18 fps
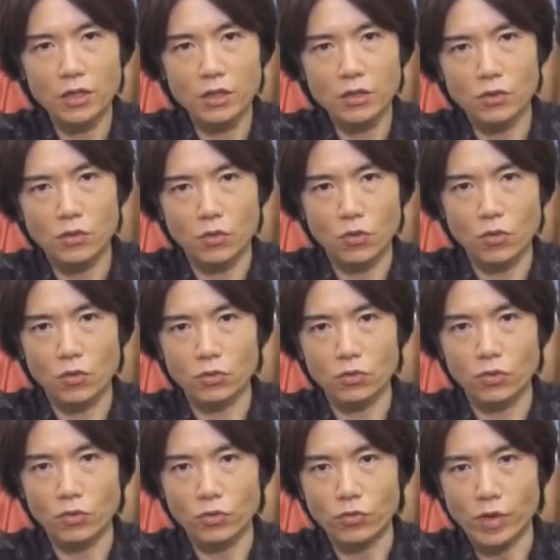on songs
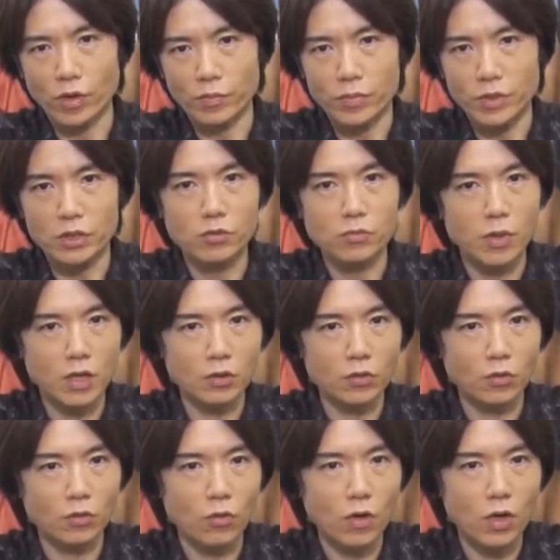related to Terry,
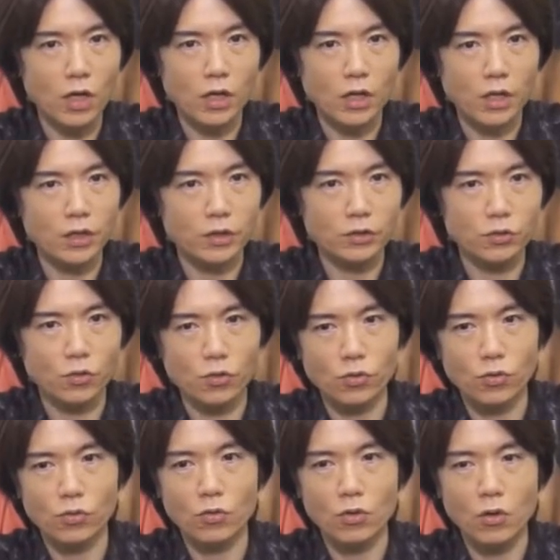but there were a
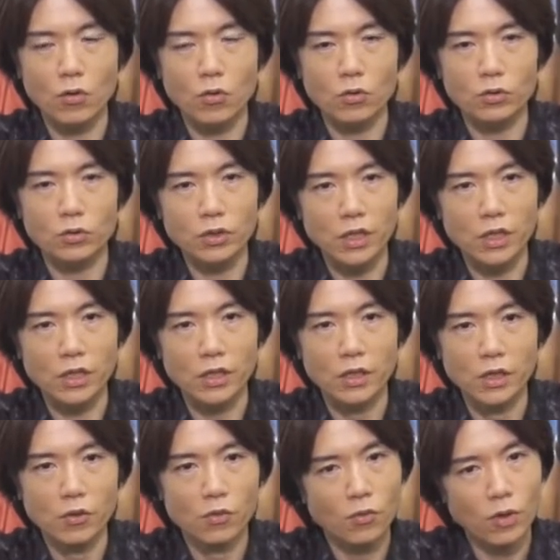lot of big band
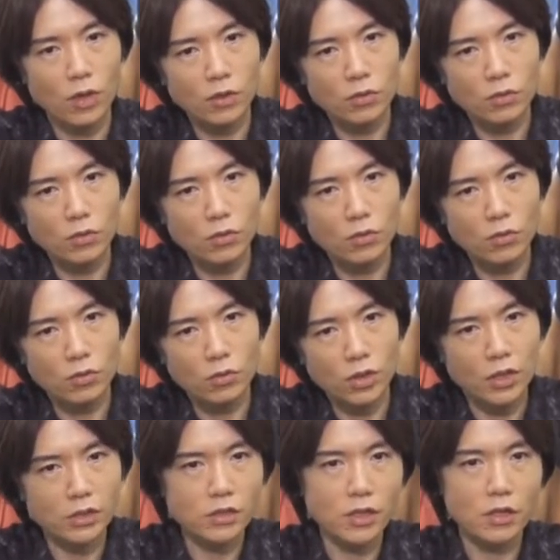style songs that didn't
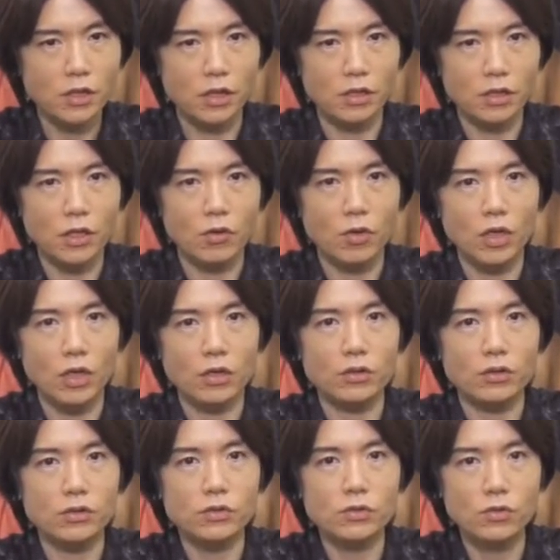really fit the mood
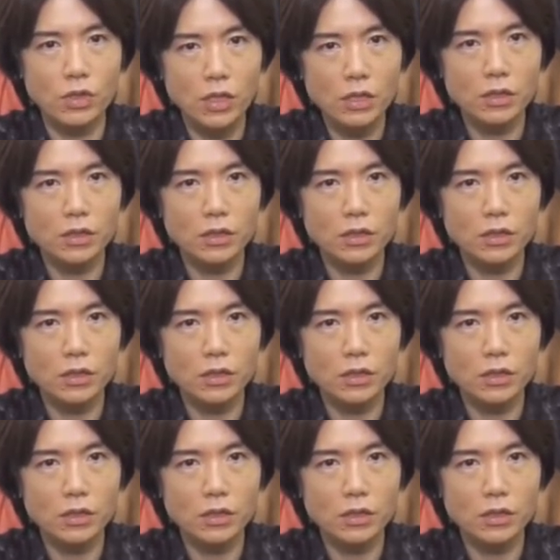of battle.